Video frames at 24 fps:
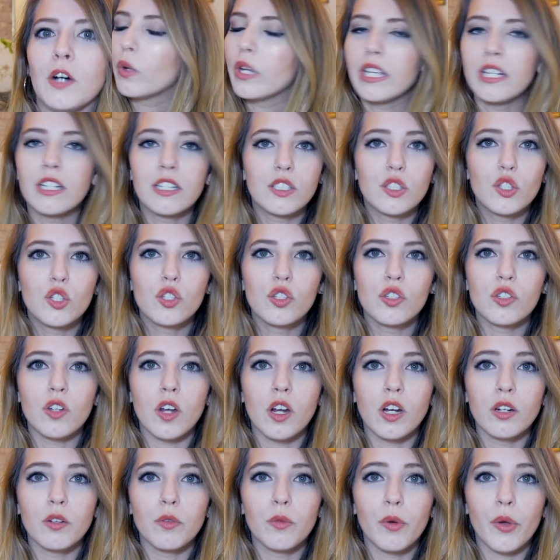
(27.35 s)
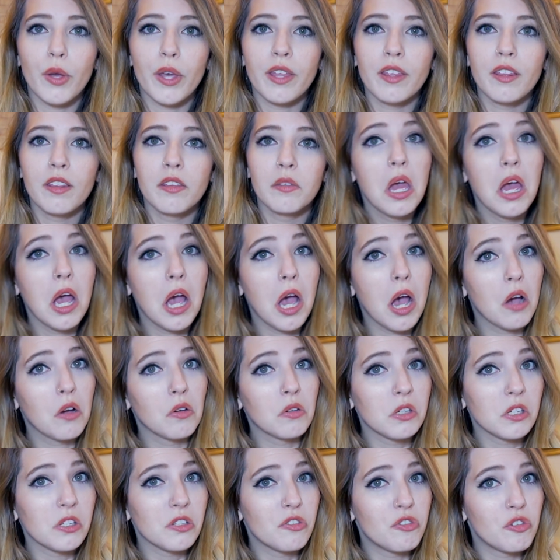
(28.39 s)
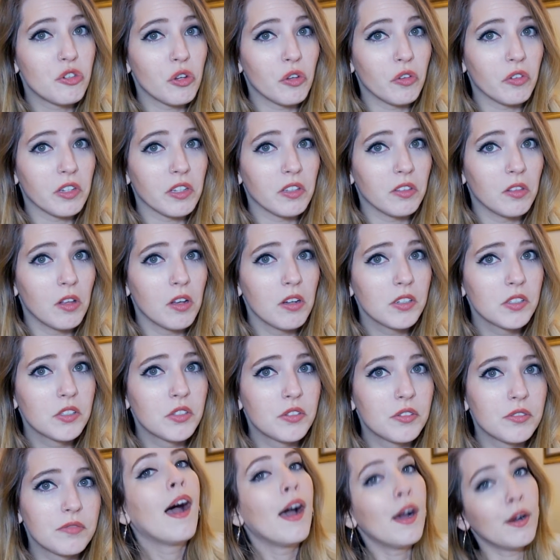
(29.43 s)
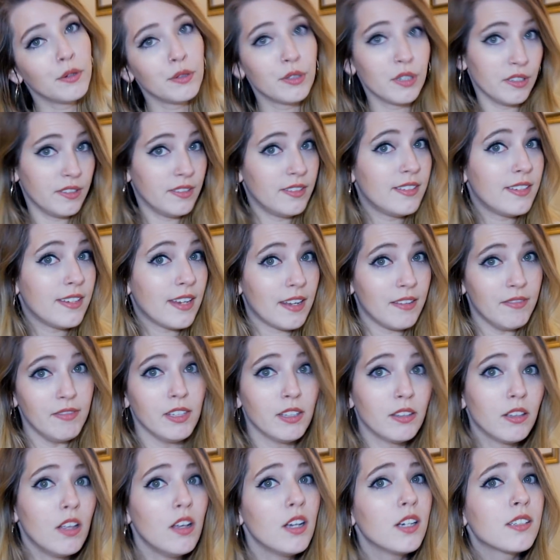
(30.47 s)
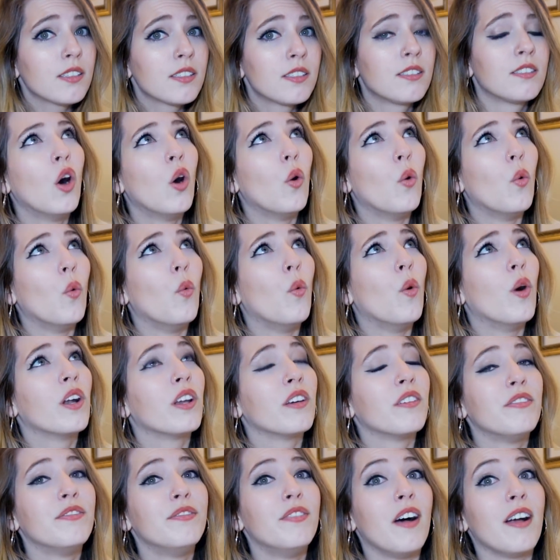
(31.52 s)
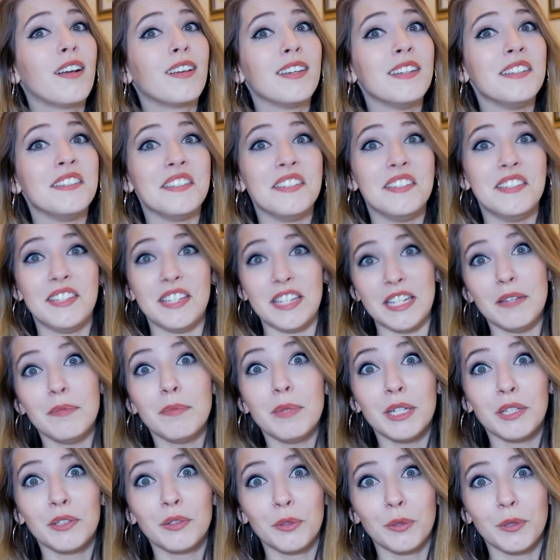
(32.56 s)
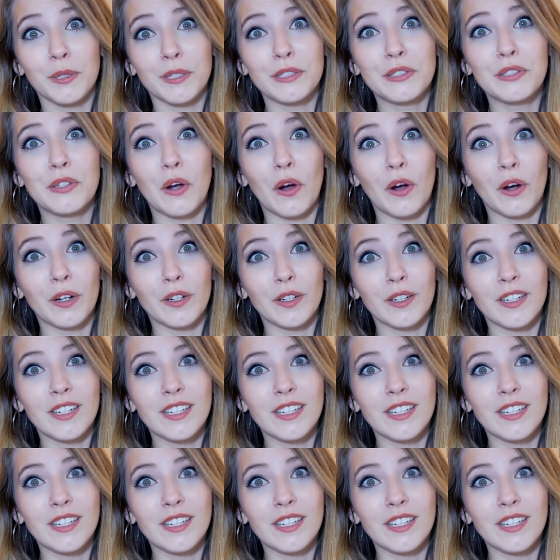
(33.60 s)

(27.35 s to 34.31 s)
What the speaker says: We could start with how good Jillian looks, how good David looks, what a fucking demon Chris Carter